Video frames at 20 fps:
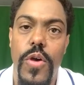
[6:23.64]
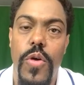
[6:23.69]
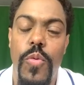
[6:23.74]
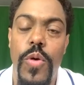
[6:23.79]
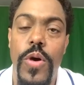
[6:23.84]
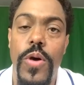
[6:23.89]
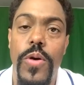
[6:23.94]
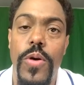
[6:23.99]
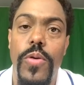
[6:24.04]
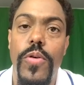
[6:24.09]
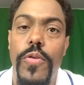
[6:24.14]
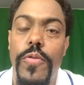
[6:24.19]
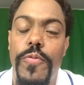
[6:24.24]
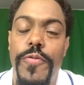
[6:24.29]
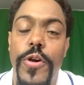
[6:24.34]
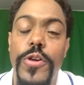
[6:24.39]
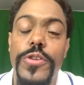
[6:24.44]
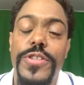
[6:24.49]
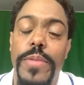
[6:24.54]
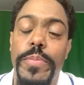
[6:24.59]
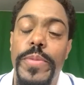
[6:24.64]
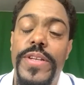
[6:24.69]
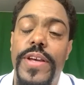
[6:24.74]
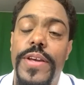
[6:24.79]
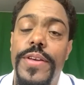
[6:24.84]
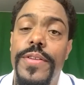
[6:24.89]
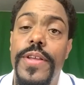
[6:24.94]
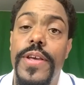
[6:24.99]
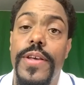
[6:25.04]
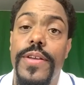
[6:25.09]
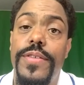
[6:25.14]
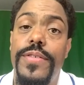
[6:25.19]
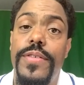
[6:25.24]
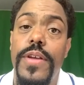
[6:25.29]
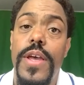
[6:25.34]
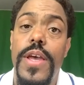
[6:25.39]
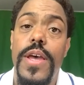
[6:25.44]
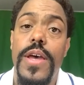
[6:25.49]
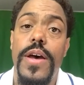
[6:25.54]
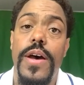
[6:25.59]
Well, first, let me tell you this.
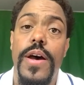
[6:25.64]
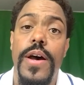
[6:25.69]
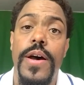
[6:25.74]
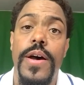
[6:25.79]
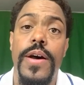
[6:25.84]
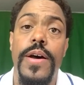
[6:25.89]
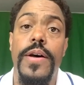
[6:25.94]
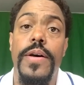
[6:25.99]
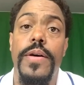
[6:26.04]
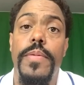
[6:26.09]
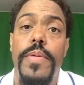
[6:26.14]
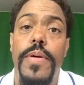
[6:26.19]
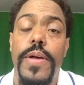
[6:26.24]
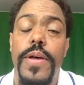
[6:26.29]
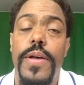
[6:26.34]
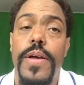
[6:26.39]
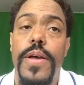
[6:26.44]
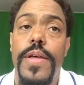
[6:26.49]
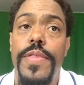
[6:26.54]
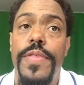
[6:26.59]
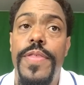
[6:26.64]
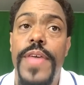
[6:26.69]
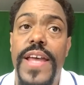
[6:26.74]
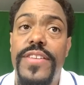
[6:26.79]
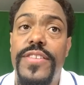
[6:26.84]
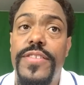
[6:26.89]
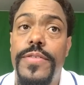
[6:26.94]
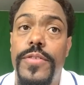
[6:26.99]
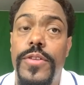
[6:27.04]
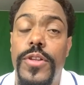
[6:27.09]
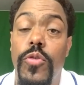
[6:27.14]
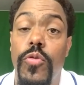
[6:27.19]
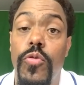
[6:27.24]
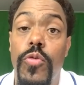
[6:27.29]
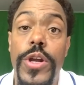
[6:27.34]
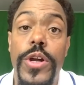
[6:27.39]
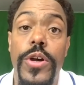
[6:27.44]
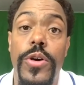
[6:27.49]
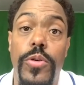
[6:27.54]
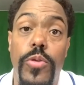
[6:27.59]
Uh, that's the
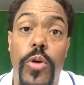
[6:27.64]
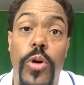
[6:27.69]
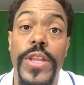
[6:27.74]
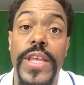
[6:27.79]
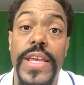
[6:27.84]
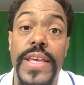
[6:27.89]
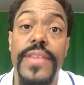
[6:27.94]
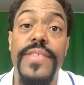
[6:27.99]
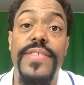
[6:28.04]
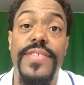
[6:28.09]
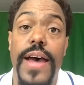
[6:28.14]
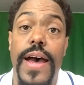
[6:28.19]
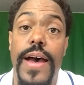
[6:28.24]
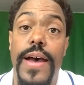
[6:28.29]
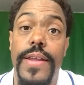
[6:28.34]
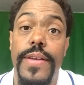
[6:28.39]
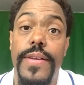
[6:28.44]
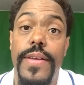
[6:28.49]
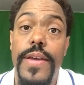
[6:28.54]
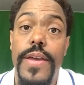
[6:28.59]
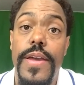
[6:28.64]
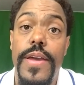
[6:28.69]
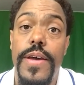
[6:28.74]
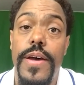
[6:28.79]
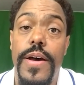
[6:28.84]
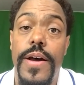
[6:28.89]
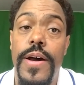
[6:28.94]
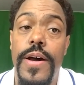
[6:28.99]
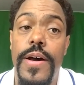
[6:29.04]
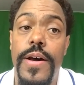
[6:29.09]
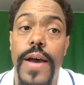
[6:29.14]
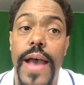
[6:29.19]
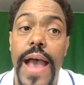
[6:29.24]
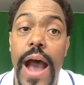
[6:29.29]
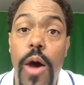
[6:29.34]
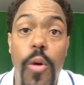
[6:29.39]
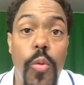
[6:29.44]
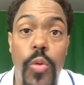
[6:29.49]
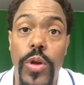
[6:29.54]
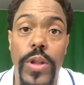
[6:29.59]
real on the inside. Uh, mm-hmm.
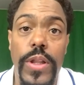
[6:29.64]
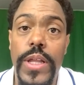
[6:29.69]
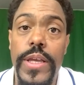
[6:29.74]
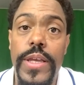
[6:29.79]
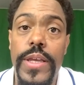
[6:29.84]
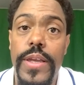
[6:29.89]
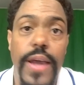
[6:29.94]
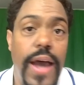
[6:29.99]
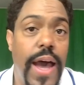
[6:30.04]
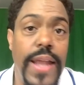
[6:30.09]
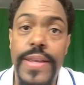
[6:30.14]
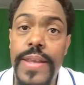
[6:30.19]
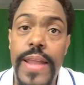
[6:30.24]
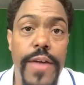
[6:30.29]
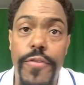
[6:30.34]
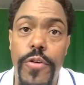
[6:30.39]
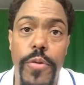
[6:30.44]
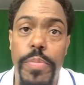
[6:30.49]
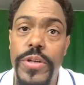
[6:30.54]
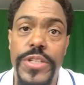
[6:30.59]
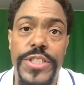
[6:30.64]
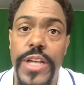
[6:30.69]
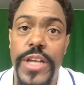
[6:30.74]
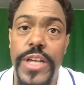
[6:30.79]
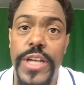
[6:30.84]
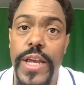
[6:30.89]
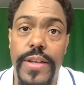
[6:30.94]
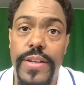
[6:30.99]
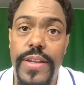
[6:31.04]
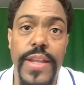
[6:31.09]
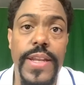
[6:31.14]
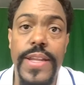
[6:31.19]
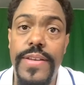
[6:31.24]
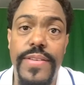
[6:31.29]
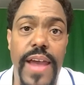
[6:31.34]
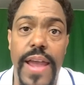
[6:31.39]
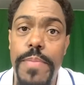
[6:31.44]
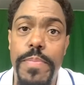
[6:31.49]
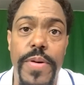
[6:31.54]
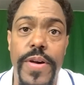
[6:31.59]
Outwardly, I never project any
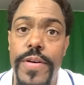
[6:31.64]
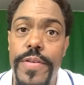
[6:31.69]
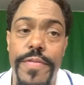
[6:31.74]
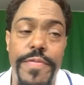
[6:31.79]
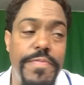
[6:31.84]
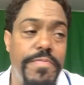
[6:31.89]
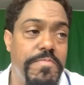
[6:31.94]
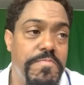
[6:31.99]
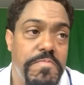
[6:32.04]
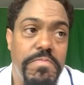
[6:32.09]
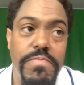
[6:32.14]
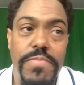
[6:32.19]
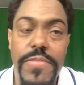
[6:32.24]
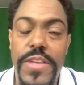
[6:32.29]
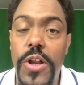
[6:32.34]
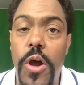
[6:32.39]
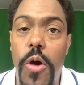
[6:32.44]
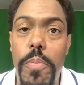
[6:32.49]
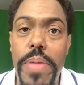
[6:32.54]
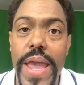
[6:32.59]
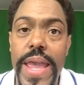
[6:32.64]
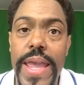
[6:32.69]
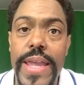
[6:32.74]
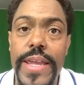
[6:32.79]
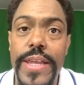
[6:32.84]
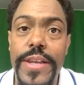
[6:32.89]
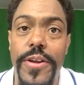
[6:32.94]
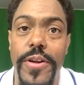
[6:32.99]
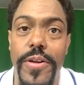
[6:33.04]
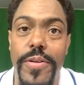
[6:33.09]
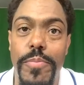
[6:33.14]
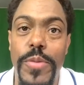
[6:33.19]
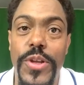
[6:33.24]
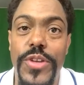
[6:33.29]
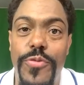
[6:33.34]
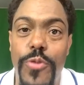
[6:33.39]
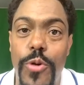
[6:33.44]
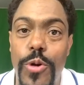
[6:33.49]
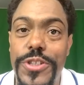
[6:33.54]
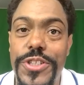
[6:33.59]
type of, you know, pain or
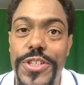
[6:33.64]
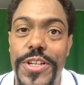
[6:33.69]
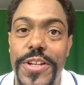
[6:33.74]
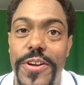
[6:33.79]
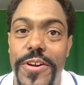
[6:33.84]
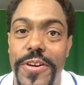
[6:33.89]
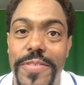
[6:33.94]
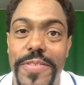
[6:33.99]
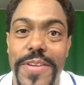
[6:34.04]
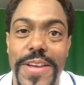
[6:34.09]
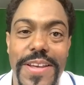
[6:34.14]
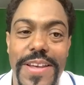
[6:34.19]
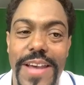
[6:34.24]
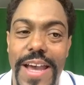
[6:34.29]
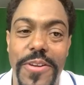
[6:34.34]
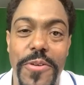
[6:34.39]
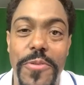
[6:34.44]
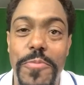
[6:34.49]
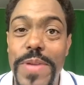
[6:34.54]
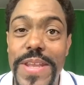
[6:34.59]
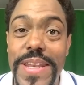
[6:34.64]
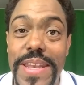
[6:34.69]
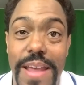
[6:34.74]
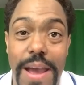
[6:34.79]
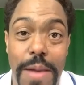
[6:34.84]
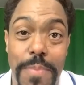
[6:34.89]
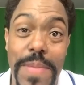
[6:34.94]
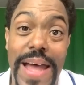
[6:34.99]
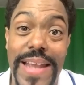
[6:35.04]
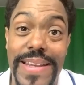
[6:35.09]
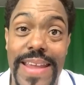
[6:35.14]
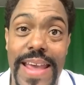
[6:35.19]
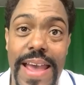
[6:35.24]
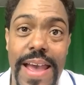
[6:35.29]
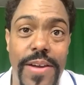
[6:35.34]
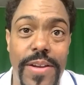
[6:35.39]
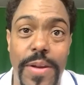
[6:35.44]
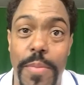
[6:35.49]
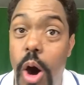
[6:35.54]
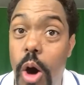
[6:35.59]
misfortune, or I don't be, I'm not
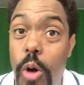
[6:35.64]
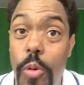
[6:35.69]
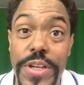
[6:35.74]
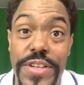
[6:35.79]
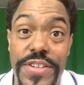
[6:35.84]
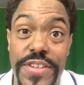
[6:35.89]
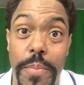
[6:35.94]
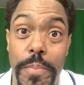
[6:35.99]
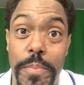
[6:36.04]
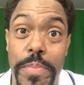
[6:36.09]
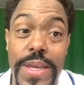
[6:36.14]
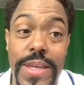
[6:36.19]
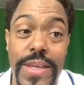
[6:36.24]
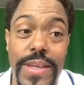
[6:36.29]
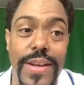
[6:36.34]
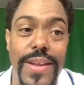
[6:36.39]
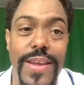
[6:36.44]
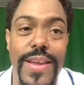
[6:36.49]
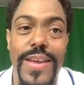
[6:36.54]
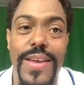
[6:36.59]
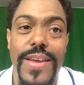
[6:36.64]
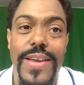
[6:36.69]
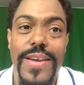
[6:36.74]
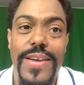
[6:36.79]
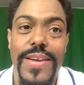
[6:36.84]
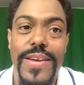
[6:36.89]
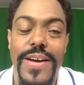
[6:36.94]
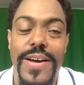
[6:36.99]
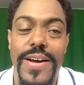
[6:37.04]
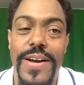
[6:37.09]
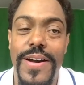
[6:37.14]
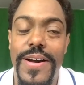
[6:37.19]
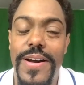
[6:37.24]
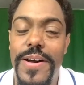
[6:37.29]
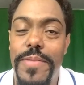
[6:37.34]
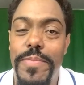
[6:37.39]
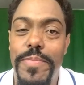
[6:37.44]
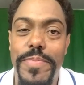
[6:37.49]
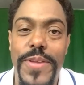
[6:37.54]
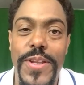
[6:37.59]
down. I'm always upbeat. Yeah.
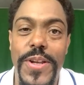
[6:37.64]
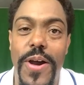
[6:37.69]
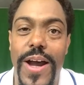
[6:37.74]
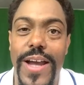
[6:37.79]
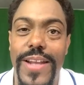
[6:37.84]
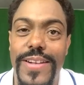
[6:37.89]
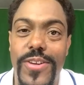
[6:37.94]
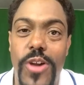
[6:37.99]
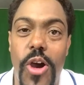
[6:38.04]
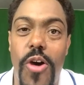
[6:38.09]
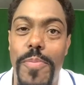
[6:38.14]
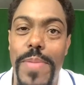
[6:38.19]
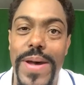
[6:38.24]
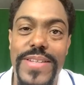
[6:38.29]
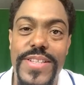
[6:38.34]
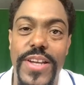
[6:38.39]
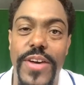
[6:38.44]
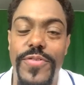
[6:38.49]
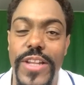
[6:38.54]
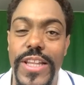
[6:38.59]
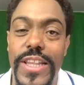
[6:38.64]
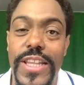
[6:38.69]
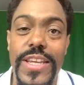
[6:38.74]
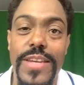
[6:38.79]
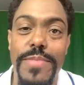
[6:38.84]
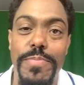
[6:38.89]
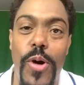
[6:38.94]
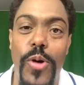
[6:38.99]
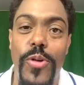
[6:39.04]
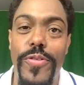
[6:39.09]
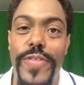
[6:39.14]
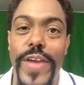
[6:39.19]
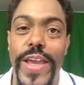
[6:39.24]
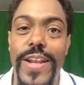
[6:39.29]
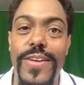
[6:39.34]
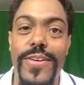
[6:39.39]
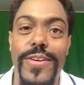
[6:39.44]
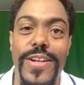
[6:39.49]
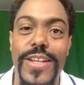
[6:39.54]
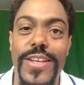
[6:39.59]
Uh, you know, I call myself the lead
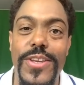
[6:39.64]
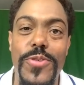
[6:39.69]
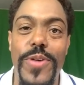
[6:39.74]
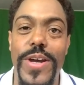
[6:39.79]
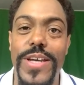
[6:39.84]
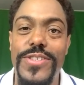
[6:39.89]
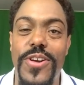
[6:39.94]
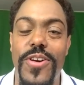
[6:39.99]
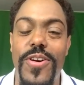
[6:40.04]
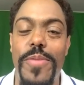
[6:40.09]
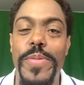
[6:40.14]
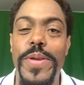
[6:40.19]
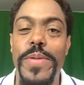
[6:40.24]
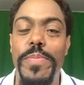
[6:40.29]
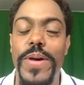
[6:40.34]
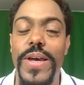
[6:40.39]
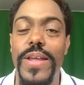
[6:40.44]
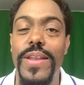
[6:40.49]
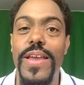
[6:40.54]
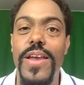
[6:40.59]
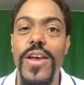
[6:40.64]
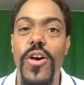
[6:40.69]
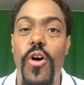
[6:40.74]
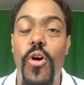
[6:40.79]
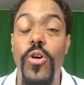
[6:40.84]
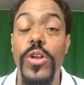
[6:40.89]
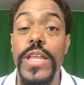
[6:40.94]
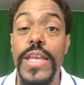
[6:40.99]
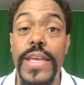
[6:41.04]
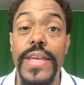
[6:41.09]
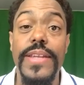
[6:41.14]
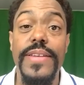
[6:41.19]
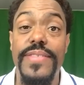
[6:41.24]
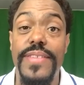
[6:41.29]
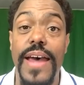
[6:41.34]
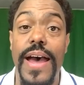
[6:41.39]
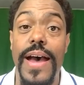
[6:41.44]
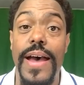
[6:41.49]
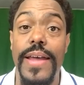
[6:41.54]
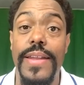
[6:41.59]
motivator in the U S Army, but on the
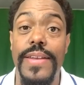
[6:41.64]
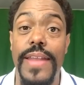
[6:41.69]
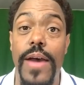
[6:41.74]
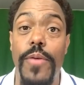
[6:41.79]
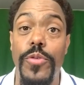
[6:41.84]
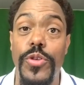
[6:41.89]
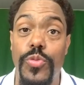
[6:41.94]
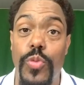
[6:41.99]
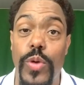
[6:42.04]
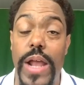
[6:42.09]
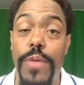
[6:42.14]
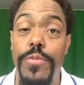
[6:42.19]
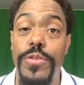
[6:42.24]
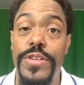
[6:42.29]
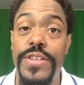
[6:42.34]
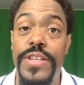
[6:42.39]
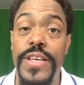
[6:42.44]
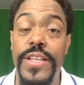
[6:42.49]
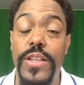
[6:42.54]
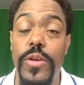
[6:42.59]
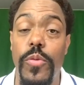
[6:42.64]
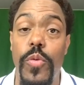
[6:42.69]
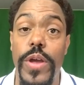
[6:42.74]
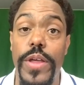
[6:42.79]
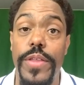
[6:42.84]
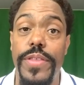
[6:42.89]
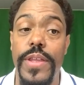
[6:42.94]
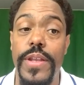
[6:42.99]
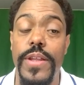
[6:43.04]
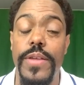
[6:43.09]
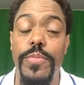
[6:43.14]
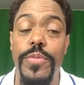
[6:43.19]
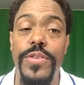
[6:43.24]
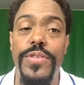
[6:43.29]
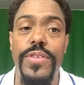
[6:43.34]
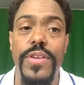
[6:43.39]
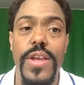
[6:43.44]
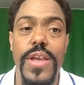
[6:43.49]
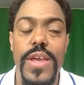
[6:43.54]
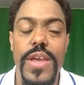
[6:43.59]
inside, that was what I was dealing with. And it
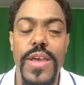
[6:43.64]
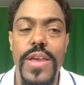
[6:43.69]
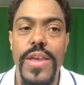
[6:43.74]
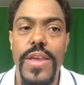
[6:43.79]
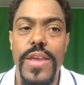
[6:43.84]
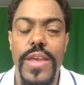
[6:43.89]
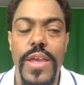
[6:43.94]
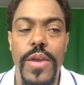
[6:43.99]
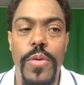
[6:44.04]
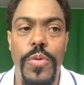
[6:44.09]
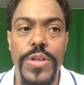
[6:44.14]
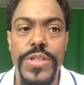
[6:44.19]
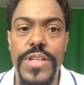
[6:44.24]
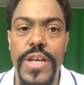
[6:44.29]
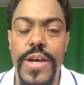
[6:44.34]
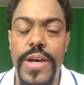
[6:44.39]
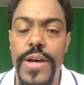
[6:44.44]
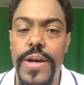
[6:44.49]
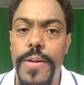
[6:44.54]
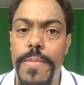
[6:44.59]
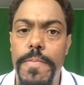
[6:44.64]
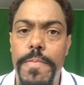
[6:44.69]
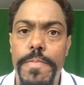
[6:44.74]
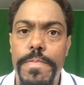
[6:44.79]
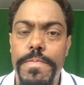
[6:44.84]
was, it was, uh,